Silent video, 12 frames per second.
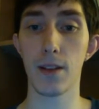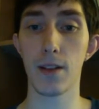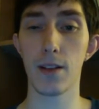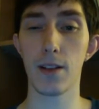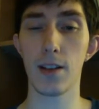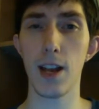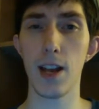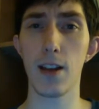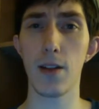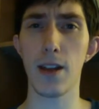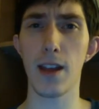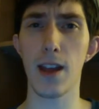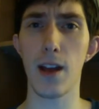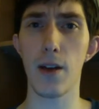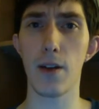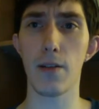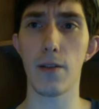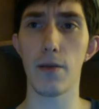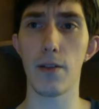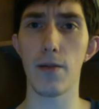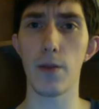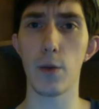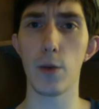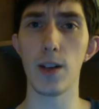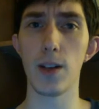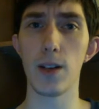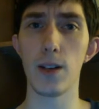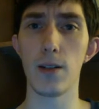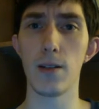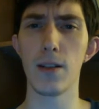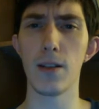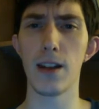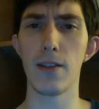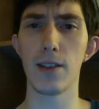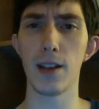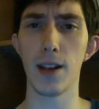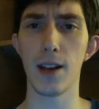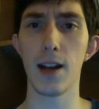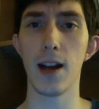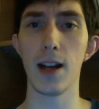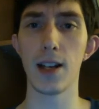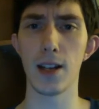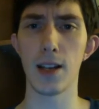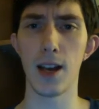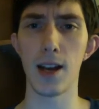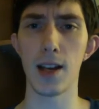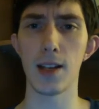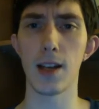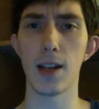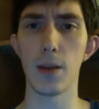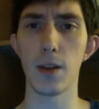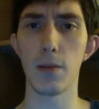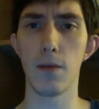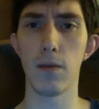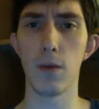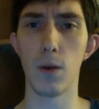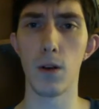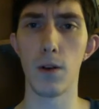take into the account of the refugees that have said Assad has done this before.